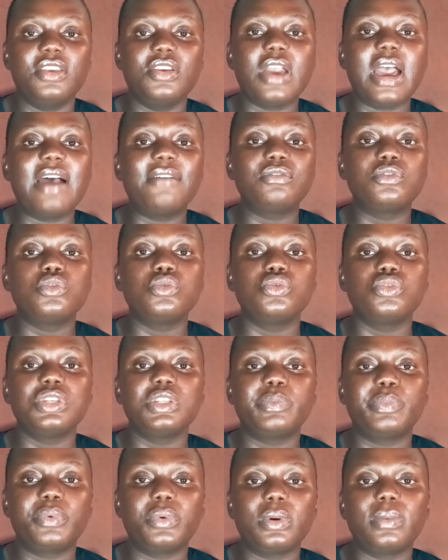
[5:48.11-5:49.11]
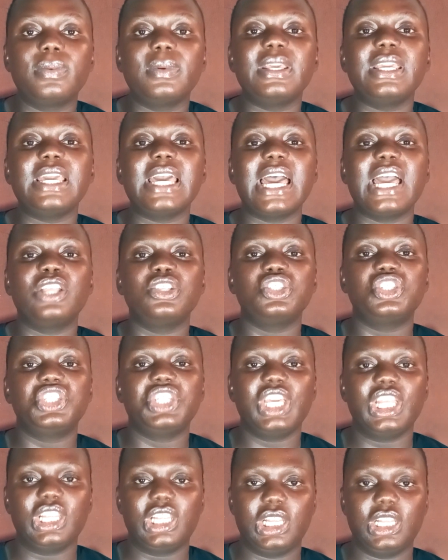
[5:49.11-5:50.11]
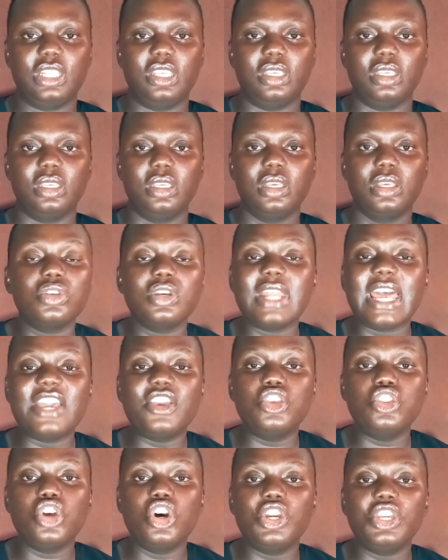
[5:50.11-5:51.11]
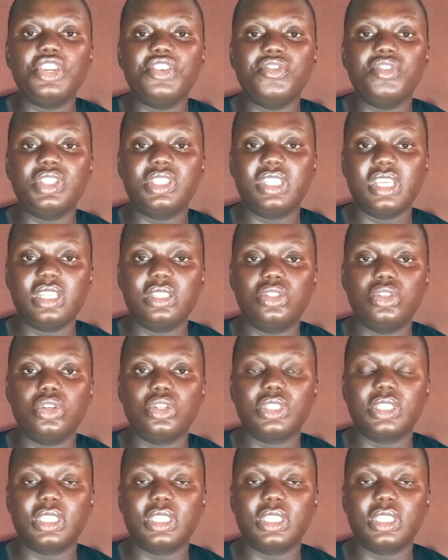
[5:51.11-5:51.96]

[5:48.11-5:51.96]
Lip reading: you have to do it properly and gently so that you don't irritate your